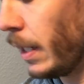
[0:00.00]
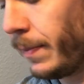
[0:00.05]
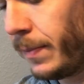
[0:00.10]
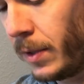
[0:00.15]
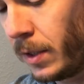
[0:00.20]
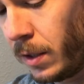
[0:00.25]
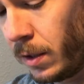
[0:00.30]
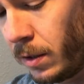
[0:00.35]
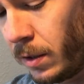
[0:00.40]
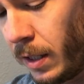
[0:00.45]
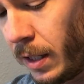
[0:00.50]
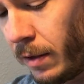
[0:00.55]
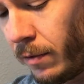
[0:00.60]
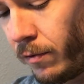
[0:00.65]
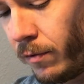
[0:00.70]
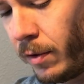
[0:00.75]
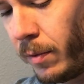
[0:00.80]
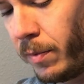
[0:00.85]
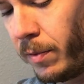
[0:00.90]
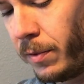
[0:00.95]
I'm not gonna
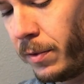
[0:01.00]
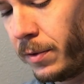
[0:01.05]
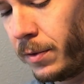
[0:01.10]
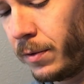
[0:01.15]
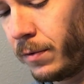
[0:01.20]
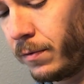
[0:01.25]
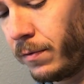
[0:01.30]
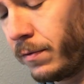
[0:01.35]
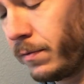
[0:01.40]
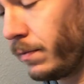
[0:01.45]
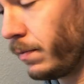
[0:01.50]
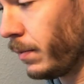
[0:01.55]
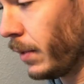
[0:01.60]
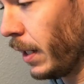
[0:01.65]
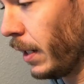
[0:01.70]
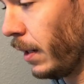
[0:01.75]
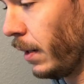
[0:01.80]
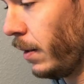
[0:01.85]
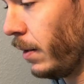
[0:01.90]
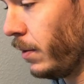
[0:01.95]
have vapor
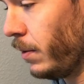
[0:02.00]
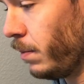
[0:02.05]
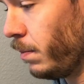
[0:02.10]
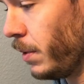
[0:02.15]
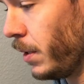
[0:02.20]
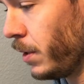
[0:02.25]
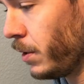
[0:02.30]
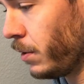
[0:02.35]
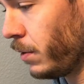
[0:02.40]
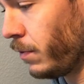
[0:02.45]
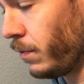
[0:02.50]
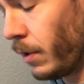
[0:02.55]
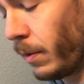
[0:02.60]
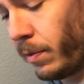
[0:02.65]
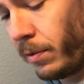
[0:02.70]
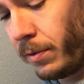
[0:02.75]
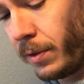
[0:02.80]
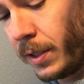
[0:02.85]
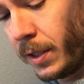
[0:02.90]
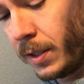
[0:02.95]
my Belgians
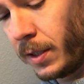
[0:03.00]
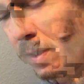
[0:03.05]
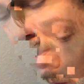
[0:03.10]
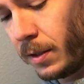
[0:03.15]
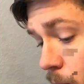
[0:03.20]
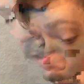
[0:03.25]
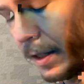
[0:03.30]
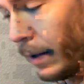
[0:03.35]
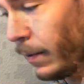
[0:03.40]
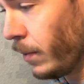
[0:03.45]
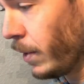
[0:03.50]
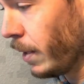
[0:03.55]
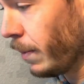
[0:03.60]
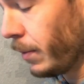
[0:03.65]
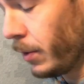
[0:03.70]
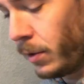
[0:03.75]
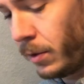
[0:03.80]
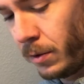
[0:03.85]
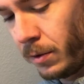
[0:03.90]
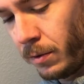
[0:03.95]
vaporized, and what
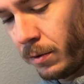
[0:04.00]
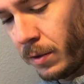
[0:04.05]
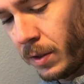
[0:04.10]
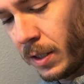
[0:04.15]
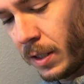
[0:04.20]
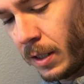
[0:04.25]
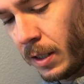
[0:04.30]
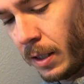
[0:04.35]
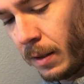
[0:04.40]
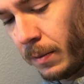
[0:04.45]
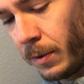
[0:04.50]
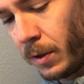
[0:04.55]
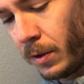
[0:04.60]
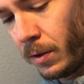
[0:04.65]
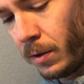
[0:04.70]
I'm gonna do is that I'm